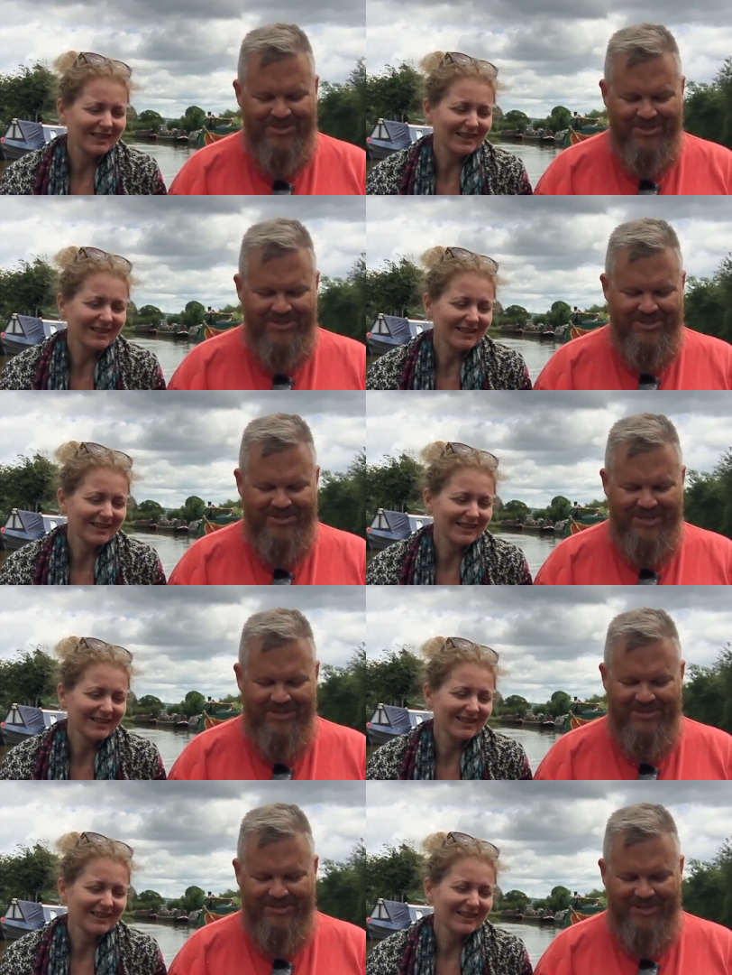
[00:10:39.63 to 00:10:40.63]

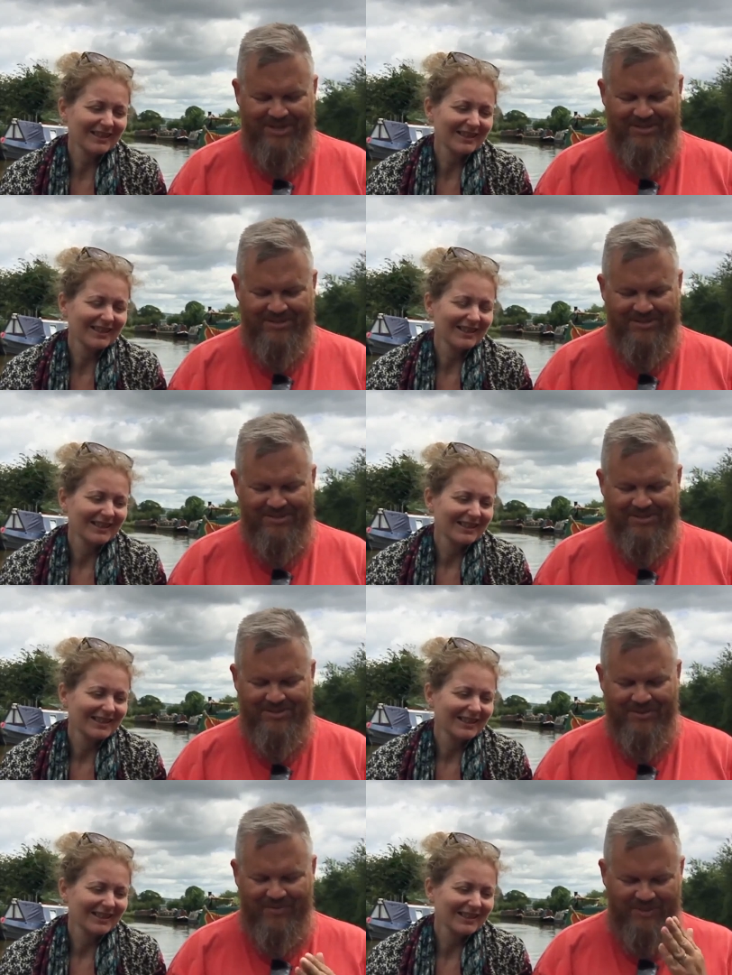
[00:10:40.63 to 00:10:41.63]
Speaker 1: dent and
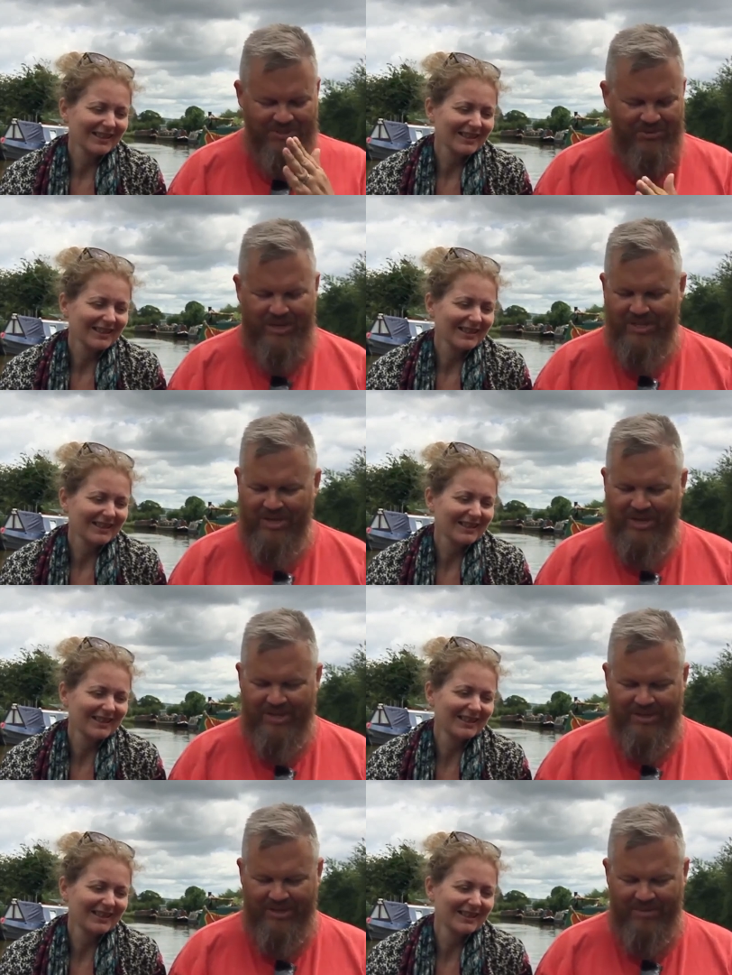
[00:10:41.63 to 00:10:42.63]
sort of a straight
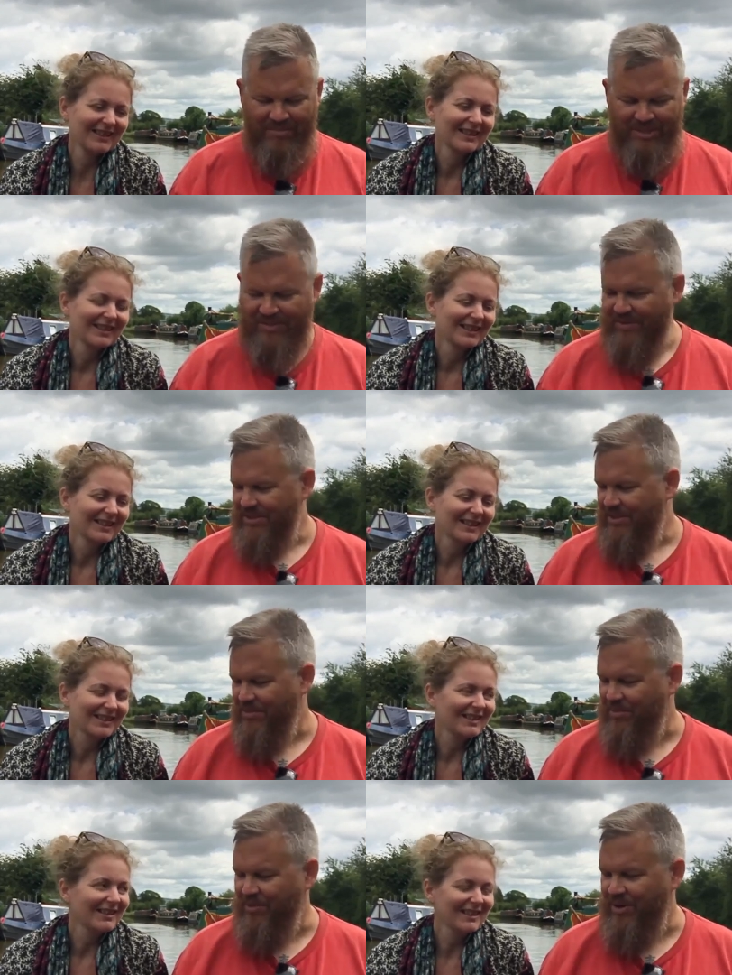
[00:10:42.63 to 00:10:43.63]
line. Like it must have hit
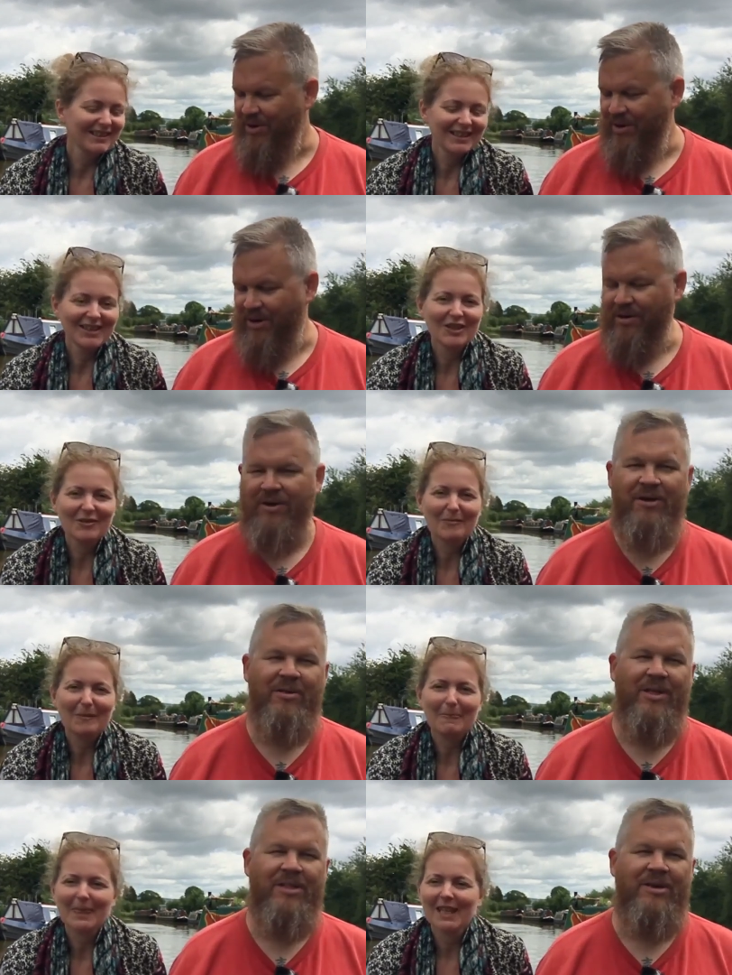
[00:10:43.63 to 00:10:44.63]
something pretty hard. I don't know how
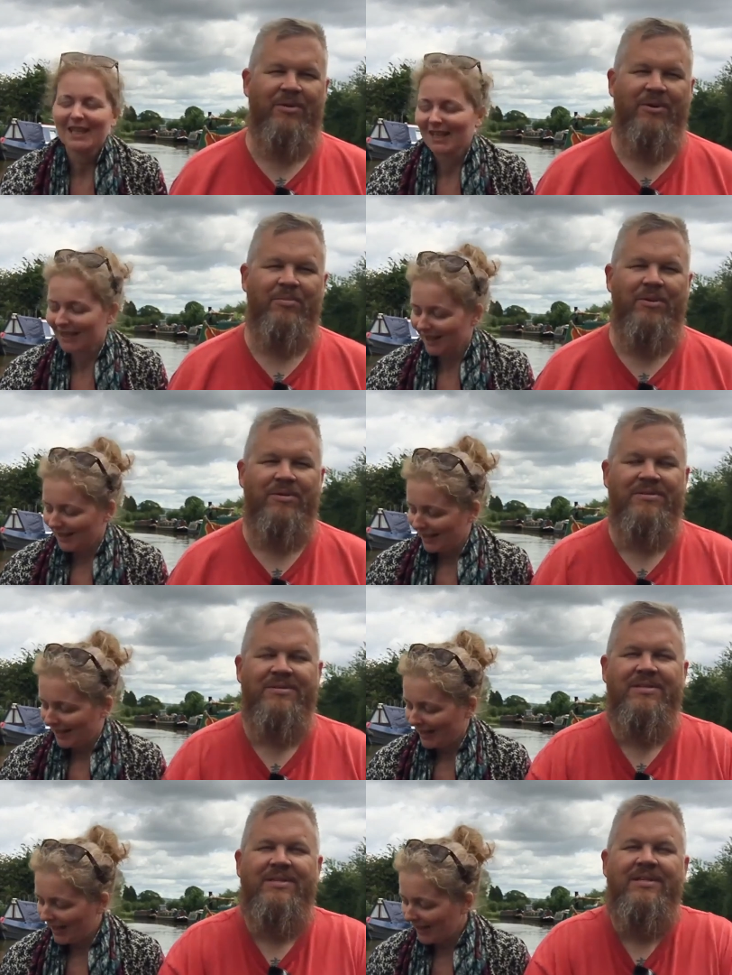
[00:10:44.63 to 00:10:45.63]
I'll get that one open.
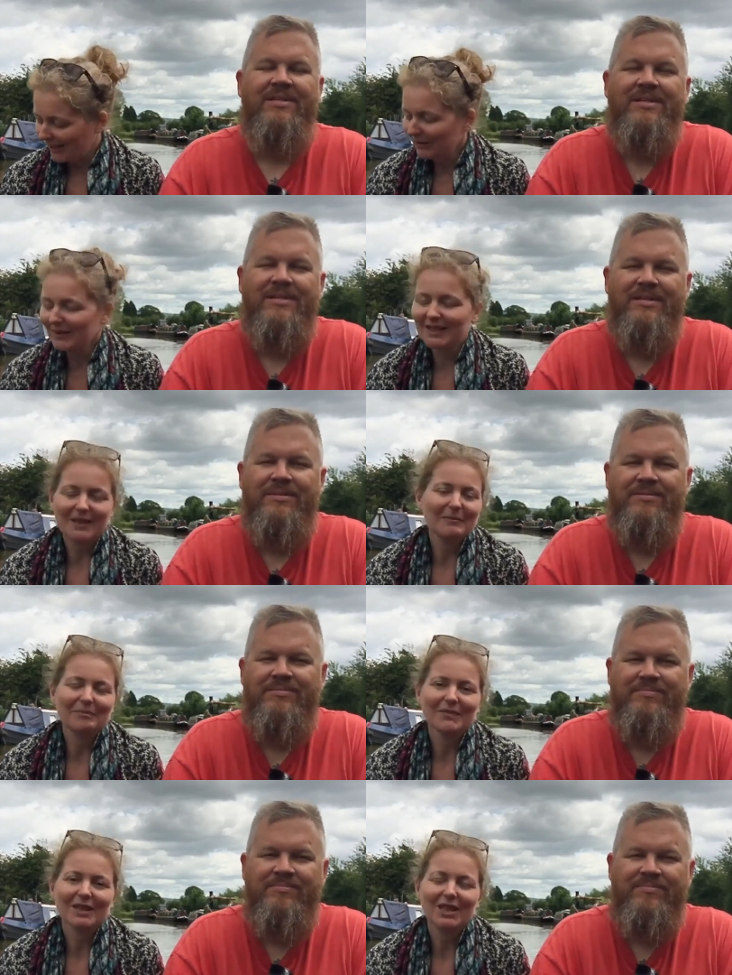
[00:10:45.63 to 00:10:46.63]
Speaker 2: And there was
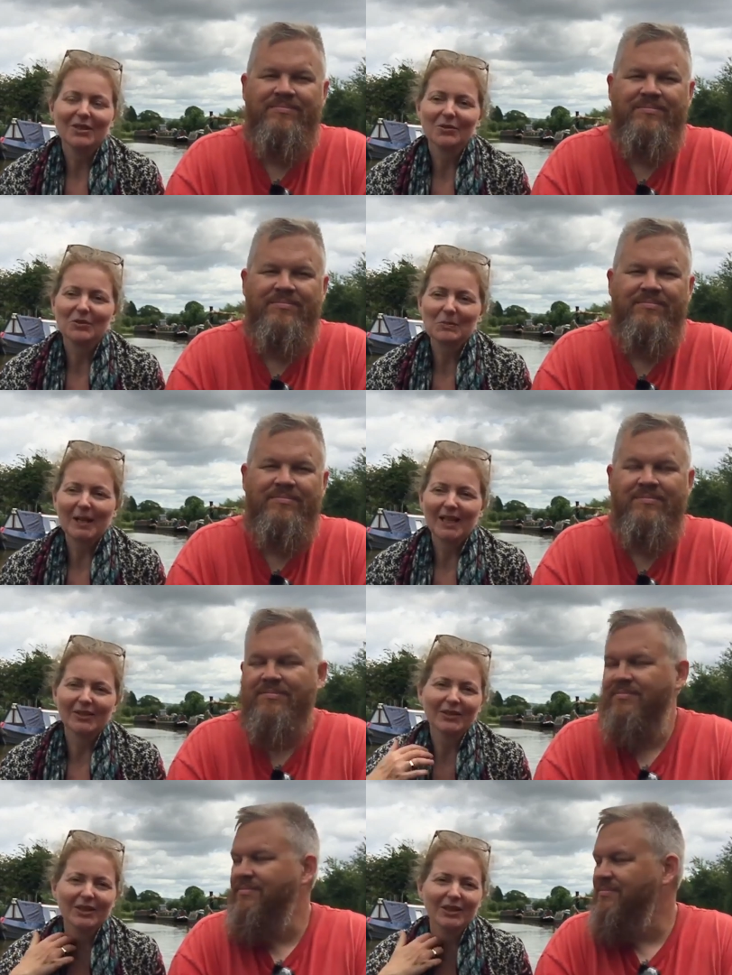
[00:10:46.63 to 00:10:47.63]
a
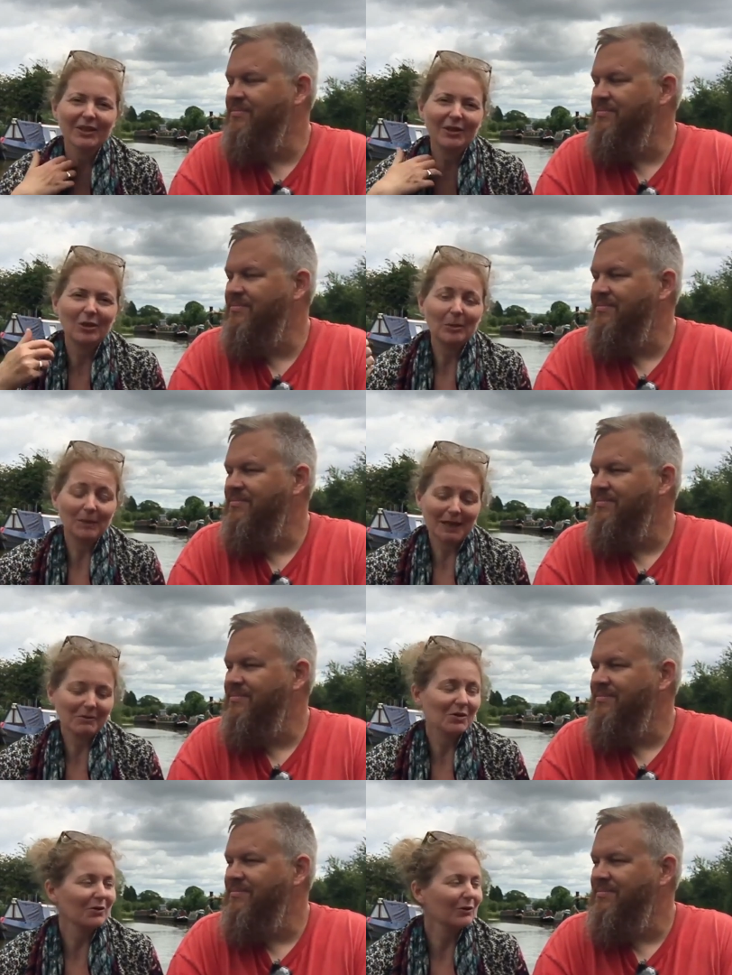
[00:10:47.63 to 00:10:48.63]
saucepan on the hob that
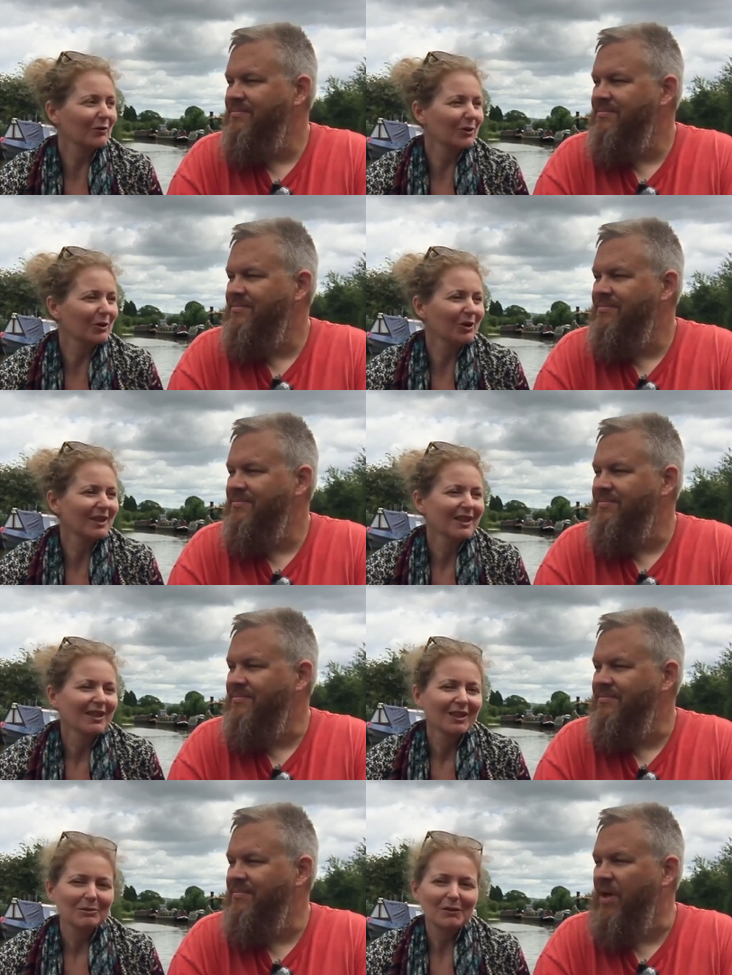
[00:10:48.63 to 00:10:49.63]
was on the floor.
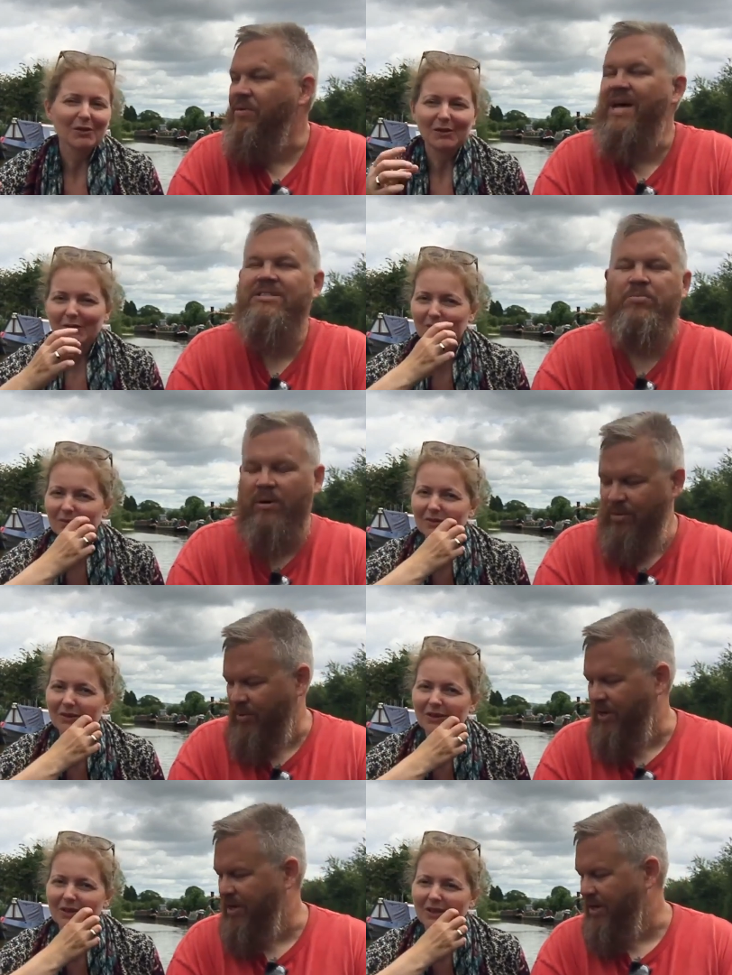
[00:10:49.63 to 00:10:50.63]
Oh, that's probably
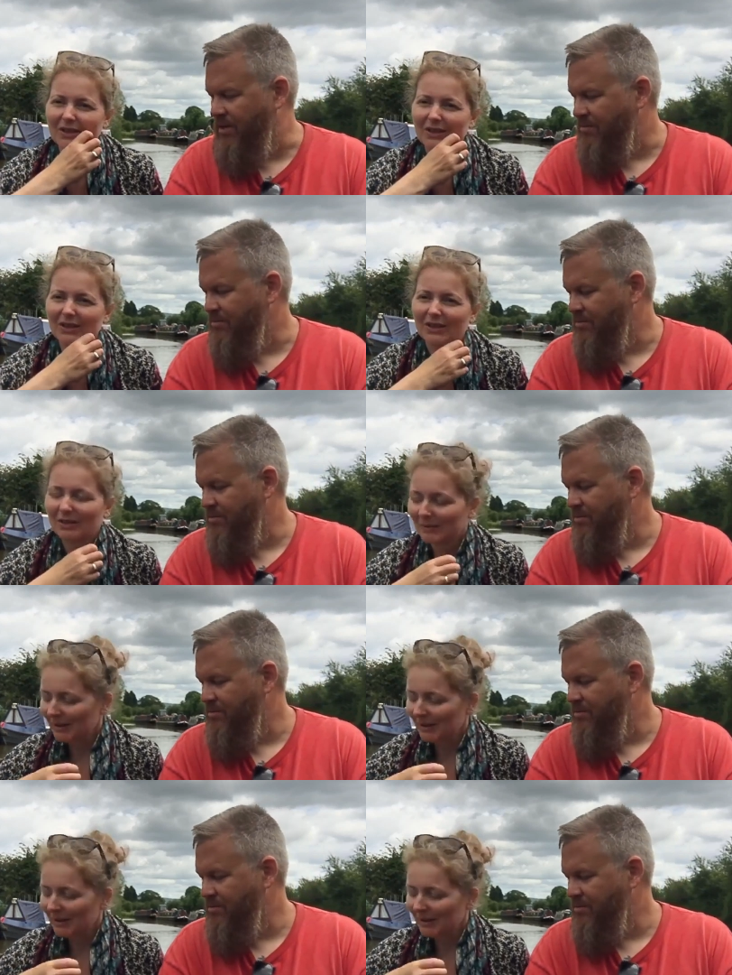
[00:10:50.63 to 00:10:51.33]
what it hit. Oh,